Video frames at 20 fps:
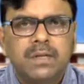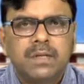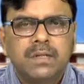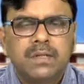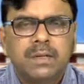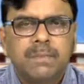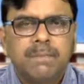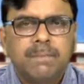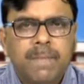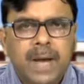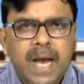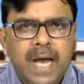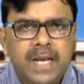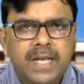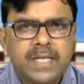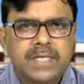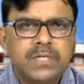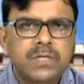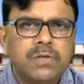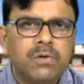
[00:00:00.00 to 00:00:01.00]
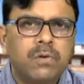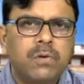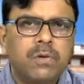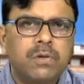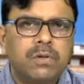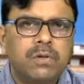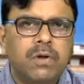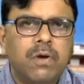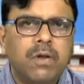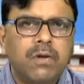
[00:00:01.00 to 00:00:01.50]
the balanced
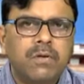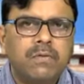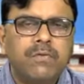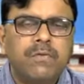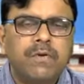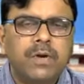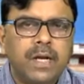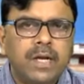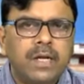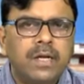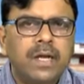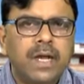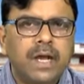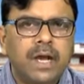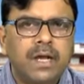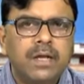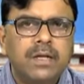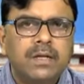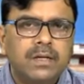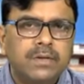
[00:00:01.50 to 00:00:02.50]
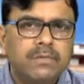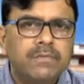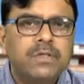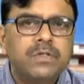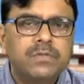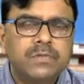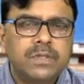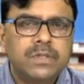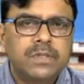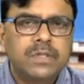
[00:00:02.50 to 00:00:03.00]
growth all over India,
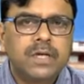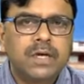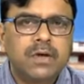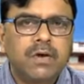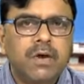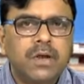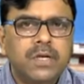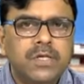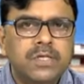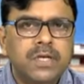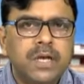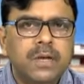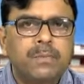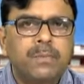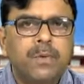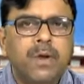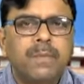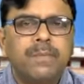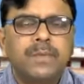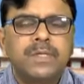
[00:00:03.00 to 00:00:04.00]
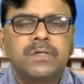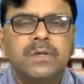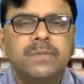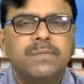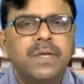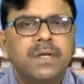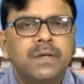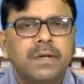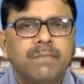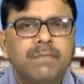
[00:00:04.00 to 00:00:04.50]
which was the original promise of
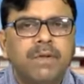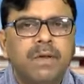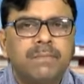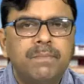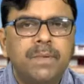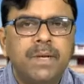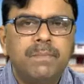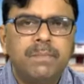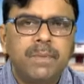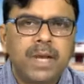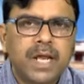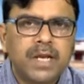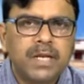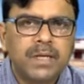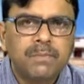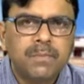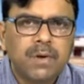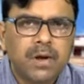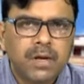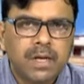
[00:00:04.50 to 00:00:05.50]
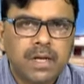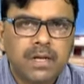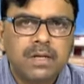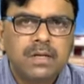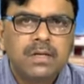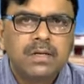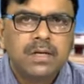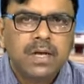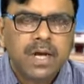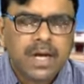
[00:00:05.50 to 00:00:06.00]
the development planning model.
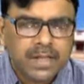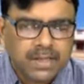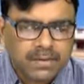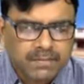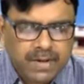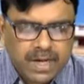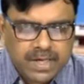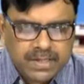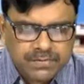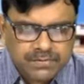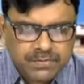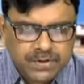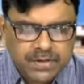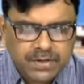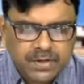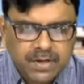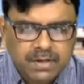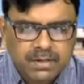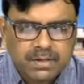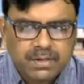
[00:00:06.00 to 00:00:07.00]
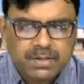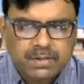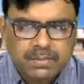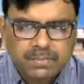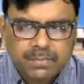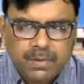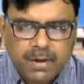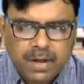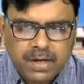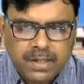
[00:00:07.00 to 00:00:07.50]
Otherwise, federal
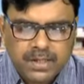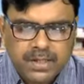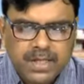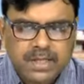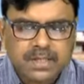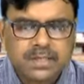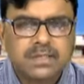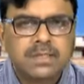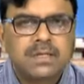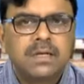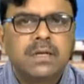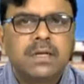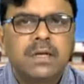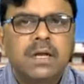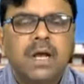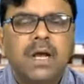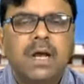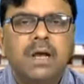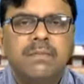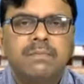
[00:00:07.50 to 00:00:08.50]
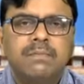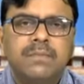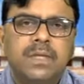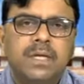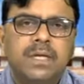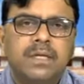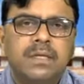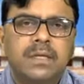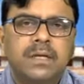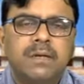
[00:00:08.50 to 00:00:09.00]
politics um,
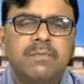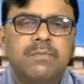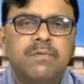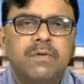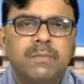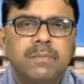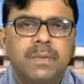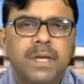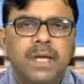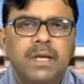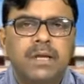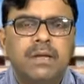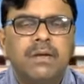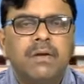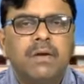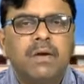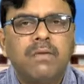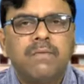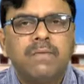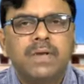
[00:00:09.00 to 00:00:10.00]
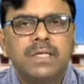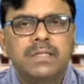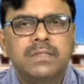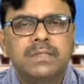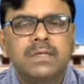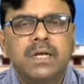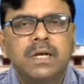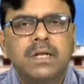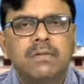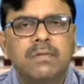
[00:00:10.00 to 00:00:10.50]
the, the would be
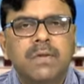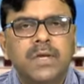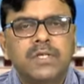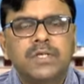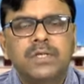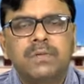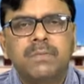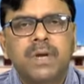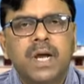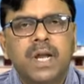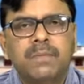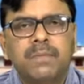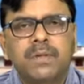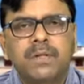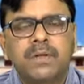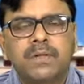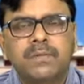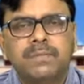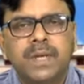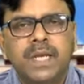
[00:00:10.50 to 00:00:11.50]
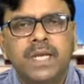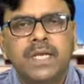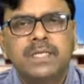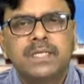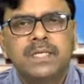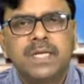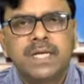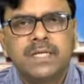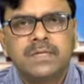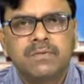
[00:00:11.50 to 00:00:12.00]
always a question mark because many
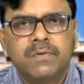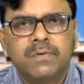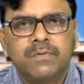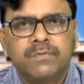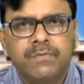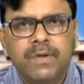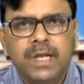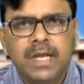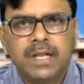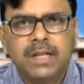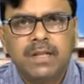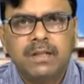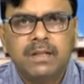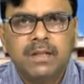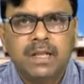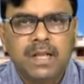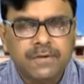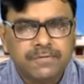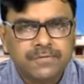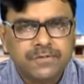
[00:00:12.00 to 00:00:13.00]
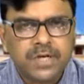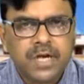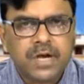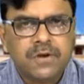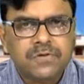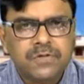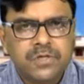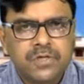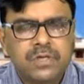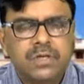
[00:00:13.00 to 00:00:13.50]
states would feel left
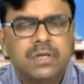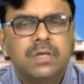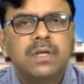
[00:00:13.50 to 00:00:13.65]
out.